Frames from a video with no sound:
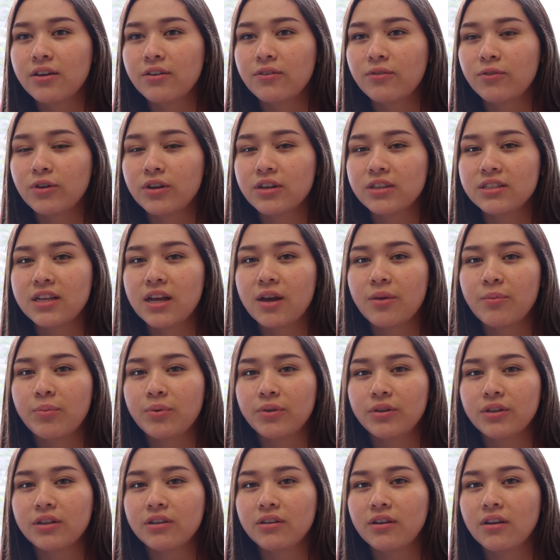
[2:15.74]
for
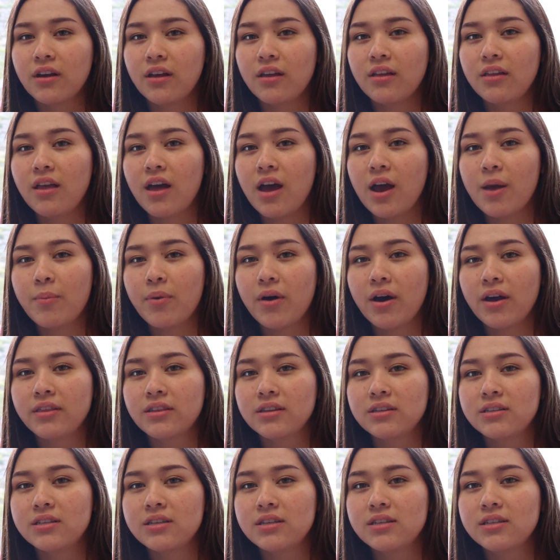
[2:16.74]
example, the null
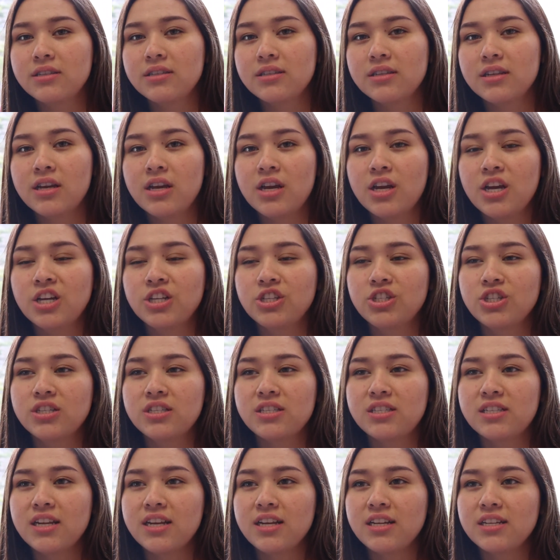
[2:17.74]
hypothesis
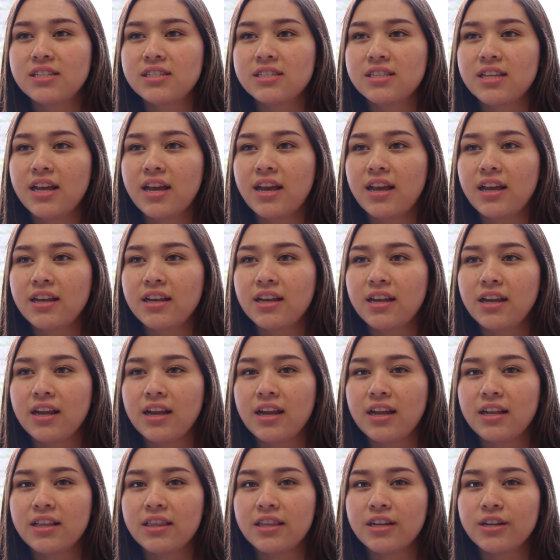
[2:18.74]
just states that
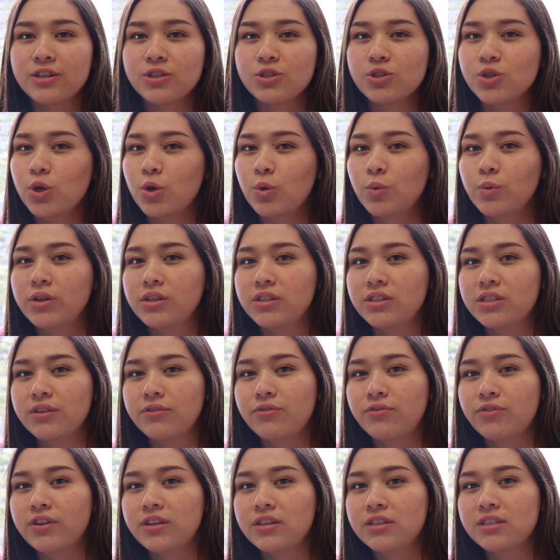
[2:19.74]
there's no real
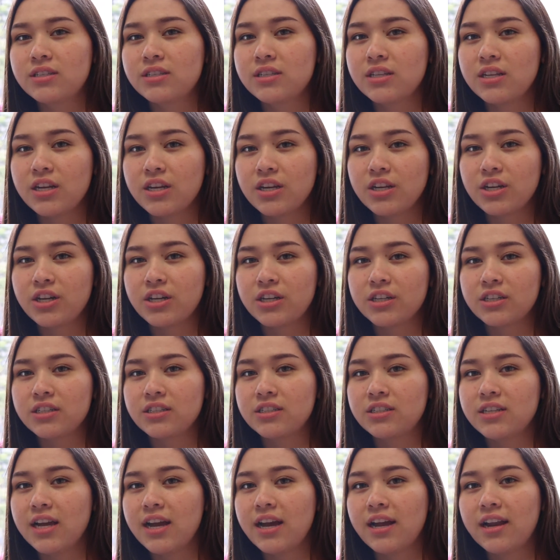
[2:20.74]
difference in your
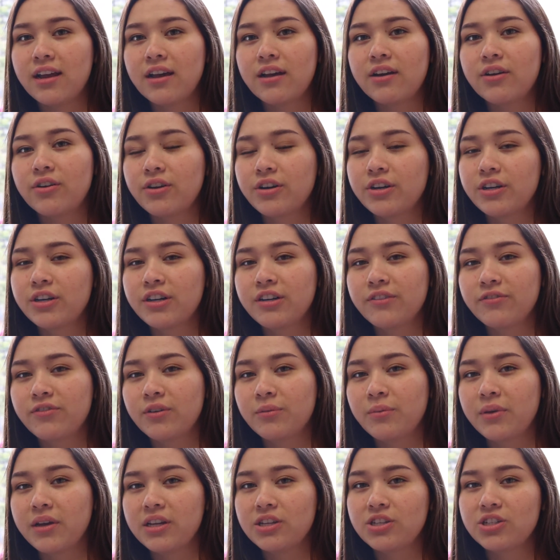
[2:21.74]
data or your
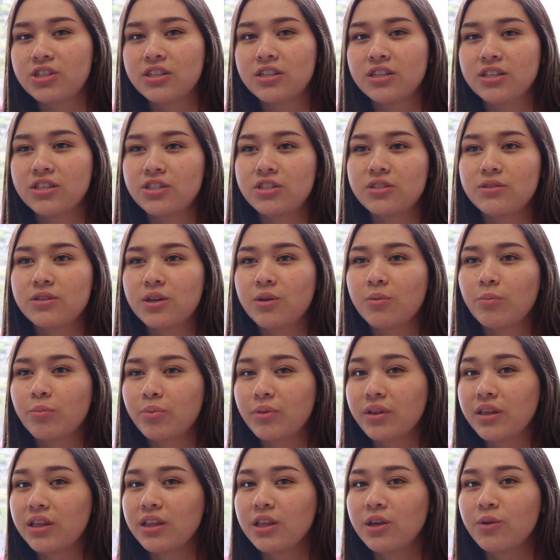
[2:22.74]
information, it's
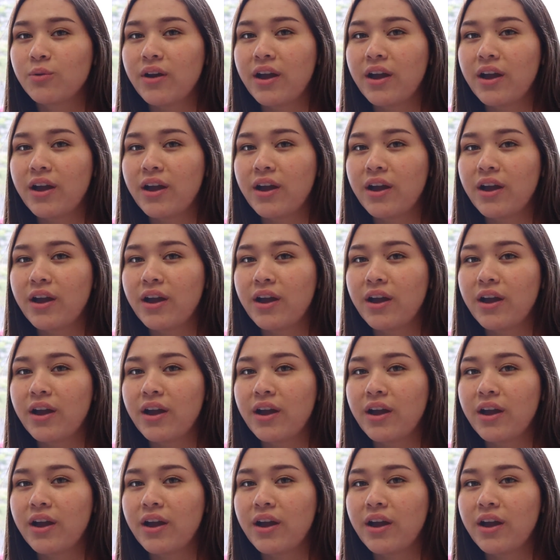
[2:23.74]
completely